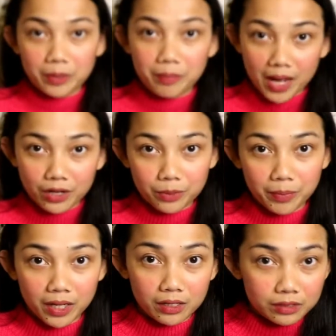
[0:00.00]
back on
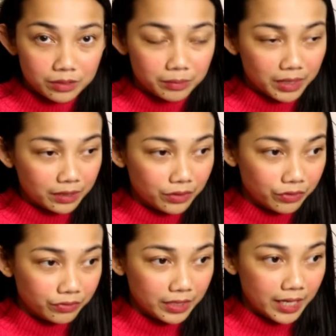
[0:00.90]
my custom
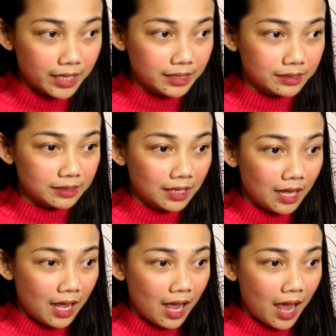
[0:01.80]
calligraphy days,
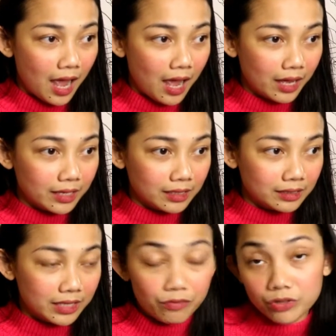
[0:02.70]
I
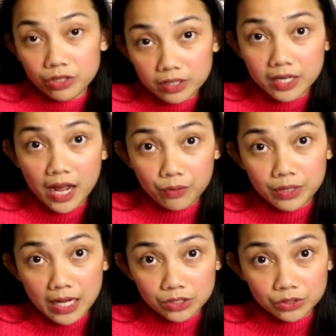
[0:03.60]
never thought that I would
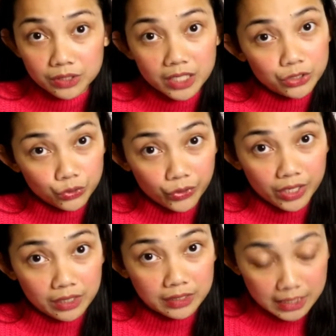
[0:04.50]
actually
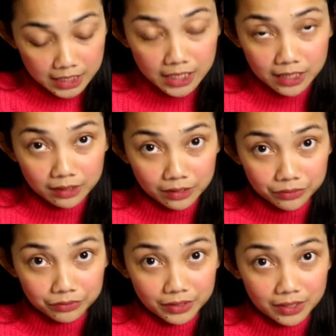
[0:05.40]
enjoy teaching
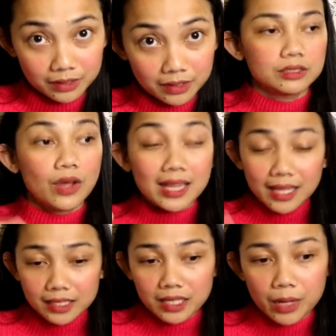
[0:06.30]
calligraphy. So at
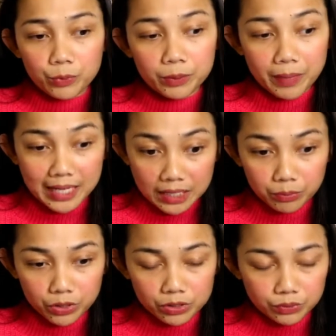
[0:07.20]
that time when my
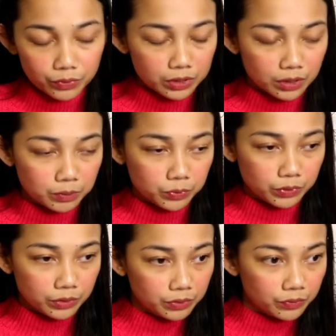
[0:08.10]
in-person workshops were
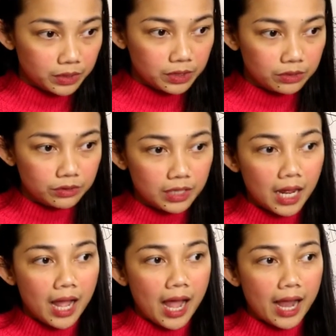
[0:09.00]
doing really good,
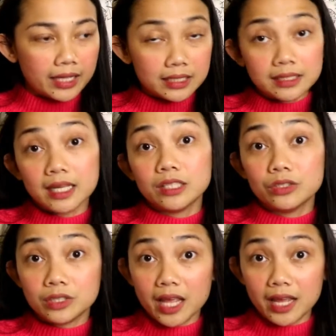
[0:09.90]
I decided to
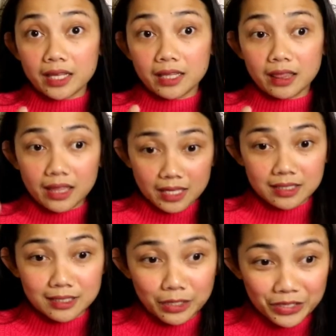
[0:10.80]
take things
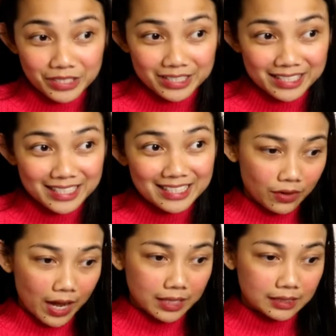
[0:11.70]
seriously. So
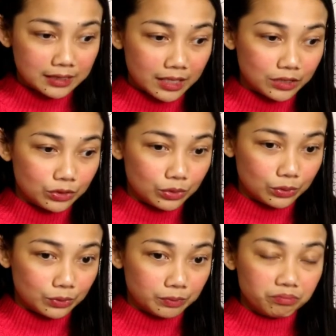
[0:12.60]
I decided to,
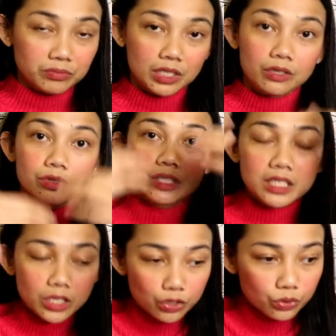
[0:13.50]

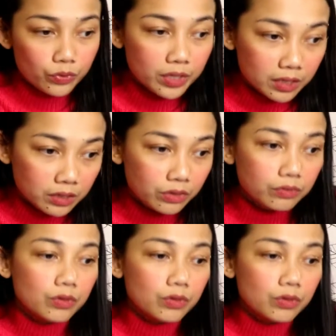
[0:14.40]
continue doing calligraphy